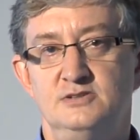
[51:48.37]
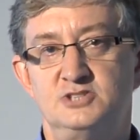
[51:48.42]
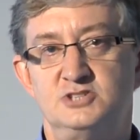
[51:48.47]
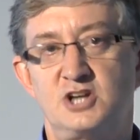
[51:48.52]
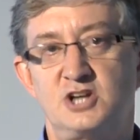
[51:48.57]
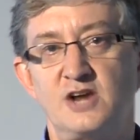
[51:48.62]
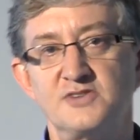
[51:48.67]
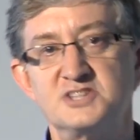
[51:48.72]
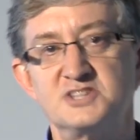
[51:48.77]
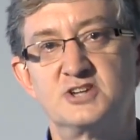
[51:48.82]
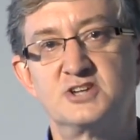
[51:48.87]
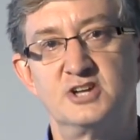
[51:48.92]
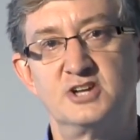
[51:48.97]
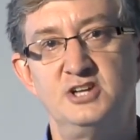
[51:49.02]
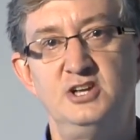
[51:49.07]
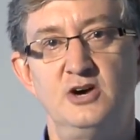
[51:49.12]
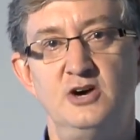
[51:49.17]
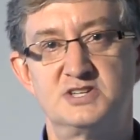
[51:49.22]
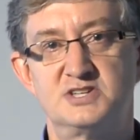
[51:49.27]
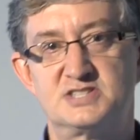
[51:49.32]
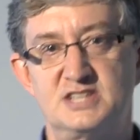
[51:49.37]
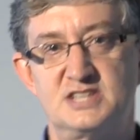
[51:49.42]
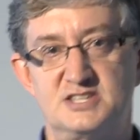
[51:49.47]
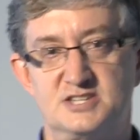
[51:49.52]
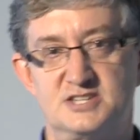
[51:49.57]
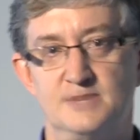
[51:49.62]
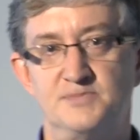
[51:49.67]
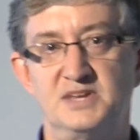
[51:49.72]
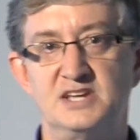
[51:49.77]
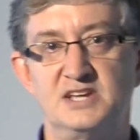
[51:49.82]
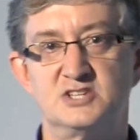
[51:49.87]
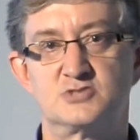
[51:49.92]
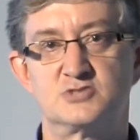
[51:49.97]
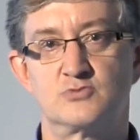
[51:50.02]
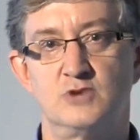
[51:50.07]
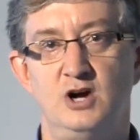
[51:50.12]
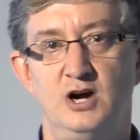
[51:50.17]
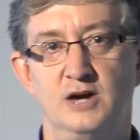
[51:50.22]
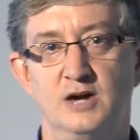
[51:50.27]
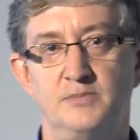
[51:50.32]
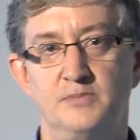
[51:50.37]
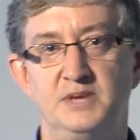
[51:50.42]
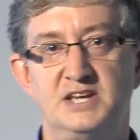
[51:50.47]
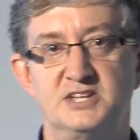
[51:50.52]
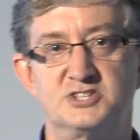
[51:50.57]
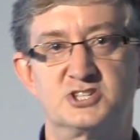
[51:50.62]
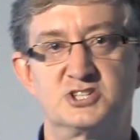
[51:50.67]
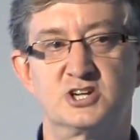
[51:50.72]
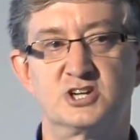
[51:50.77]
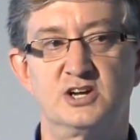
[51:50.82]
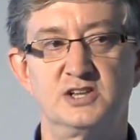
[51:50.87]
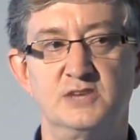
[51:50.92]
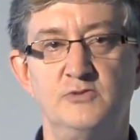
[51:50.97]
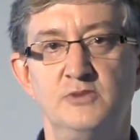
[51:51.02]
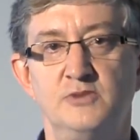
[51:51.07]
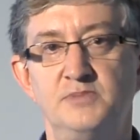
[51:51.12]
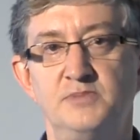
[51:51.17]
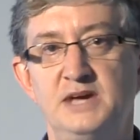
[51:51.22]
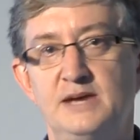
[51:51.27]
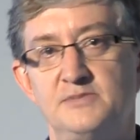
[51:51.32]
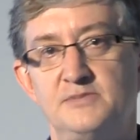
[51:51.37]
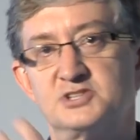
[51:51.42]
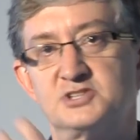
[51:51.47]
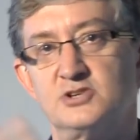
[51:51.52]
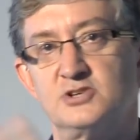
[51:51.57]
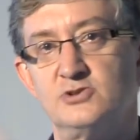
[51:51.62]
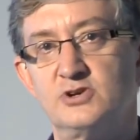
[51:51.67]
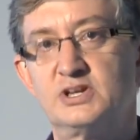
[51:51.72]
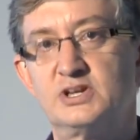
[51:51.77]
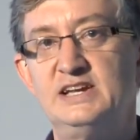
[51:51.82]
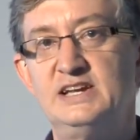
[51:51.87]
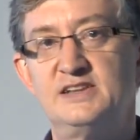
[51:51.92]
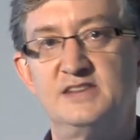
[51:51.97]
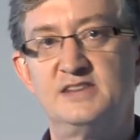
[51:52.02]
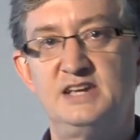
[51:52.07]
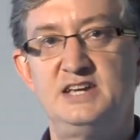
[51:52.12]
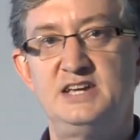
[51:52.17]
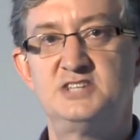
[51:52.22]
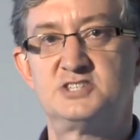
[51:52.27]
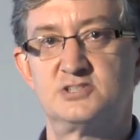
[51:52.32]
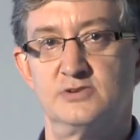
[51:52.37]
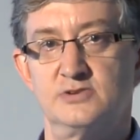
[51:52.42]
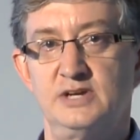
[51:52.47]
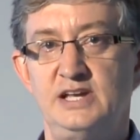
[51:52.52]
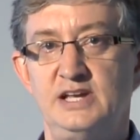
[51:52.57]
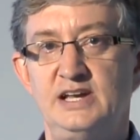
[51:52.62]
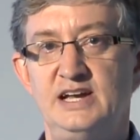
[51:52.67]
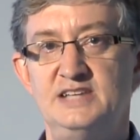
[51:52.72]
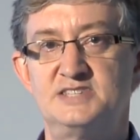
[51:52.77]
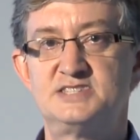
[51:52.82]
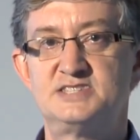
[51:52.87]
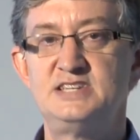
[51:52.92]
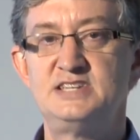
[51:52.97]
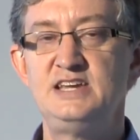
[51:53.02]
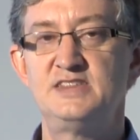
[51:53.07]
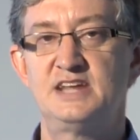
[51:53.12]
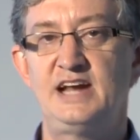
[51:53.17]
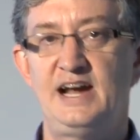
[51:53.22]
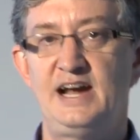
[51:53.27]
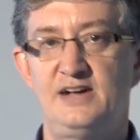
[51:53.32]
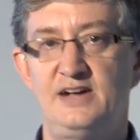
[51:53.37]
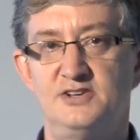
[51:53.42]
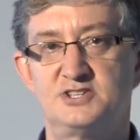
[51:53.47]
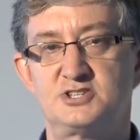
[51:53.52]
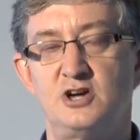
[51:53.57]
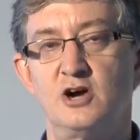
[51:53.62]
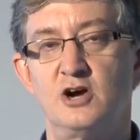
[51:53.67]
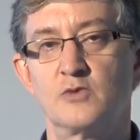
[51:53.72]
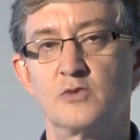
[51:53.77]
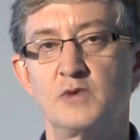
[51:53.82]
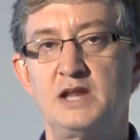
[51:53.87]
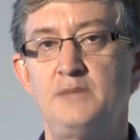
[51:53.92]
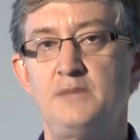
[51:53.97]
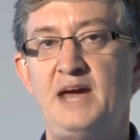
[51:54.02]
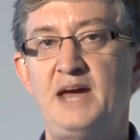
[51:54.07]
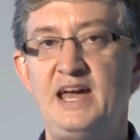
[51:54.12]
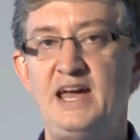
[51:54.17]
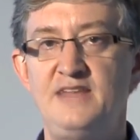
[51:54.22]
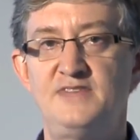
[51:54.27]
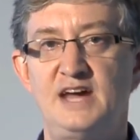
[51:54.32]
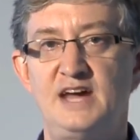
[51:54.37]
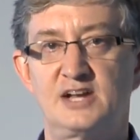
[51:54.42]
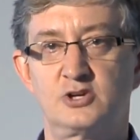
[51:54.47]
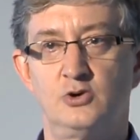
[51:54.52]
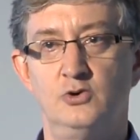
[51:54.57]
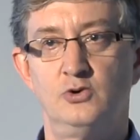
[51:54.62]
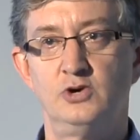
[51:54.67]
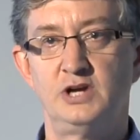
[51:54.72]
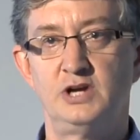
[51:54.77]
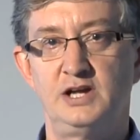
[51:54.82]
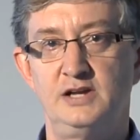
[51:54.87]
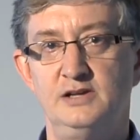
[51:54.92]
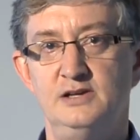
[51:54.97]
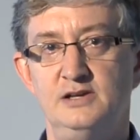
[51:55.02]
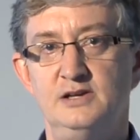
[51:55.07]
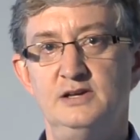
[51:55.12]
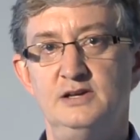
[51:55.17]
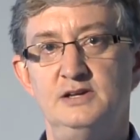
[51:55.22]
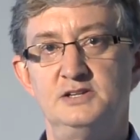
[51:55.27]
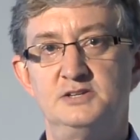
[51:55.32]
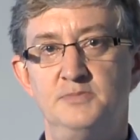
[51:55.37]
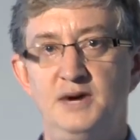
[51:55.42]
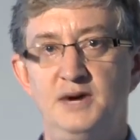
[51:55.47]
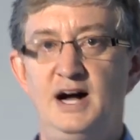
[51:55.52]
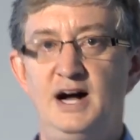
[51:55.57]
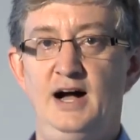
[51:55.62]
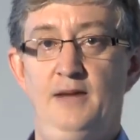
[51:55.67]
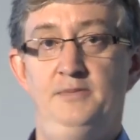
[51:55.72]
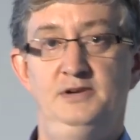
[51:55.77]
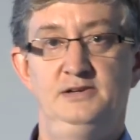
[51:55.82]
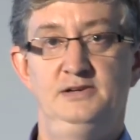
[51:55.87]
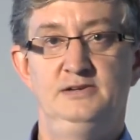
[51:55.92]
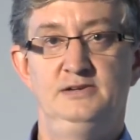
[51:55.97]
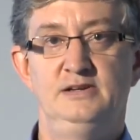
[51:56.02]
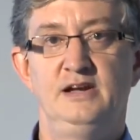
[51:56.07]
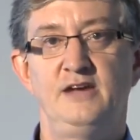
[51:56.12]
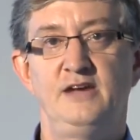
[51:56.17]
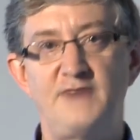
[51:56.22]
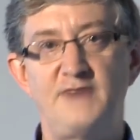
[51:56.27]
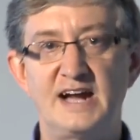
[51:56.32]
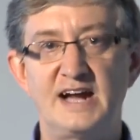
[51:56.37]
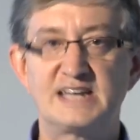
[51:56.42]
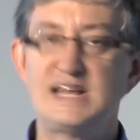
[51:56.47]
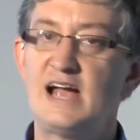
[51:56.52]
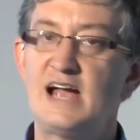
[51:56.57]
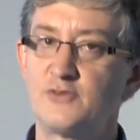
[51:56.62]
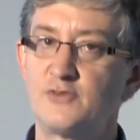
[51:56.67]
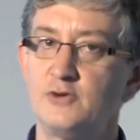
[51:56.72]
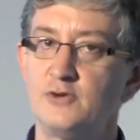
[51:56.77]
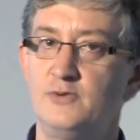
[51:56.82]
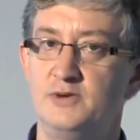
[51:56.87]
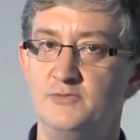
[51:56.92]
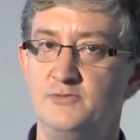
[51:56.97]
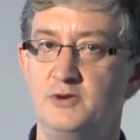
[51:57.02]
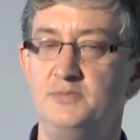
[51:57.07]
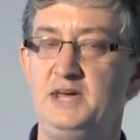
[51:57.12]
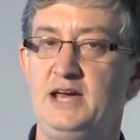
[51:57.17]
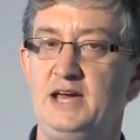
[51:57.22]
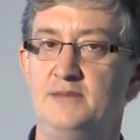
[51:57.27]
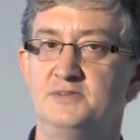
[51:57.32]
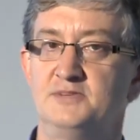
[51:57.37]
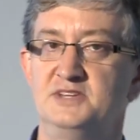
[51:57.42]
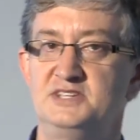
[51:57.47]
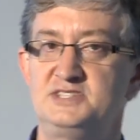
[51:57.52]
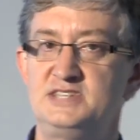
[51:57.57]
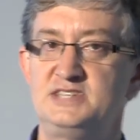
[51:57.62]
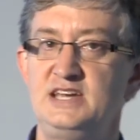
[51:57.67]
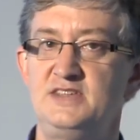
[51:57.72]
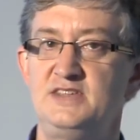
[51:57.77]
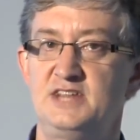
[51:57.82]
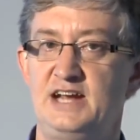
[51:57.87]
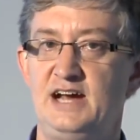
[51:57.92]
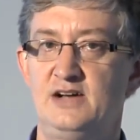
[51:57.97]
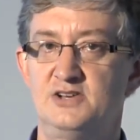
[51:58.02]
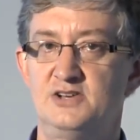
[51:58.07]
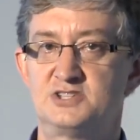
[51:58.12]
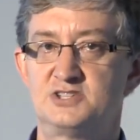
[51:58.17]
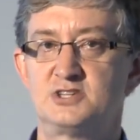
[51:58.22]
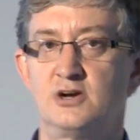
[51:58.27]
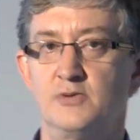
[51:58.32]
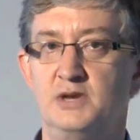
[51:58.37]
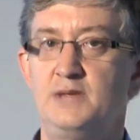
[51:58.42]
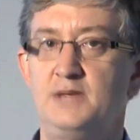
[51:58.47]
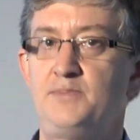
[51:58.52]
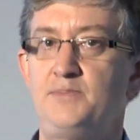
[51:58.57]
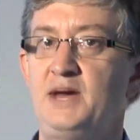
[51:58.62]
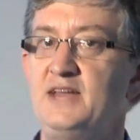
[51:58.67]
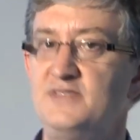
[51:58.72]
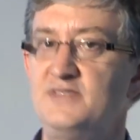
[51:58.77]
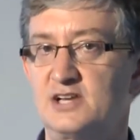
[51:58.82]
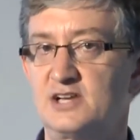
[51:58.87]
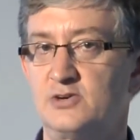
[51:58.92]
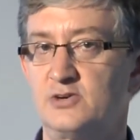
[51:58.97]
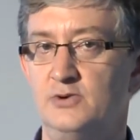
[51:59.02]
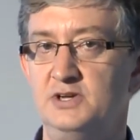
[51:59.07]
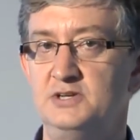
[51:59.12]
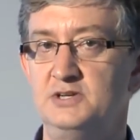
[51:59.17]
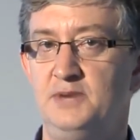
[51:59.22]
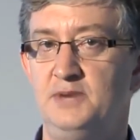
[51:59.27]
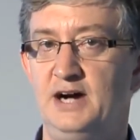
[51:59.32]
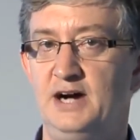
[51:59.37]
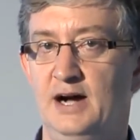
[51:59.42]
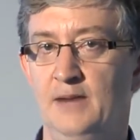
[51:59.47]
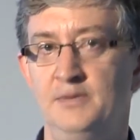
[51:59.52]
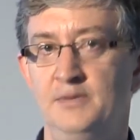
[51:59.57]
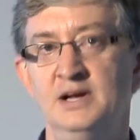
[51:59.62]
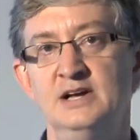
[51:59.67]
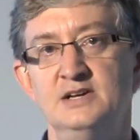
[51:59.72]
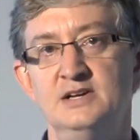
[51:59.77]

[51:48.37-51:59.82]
Charlie's going to notice that something is wrong, because Charlie will be able to look into the history and see that Alice already paid that coin to Bob. In fact, everyone will be able to see that Alice already paid that coin to Bob.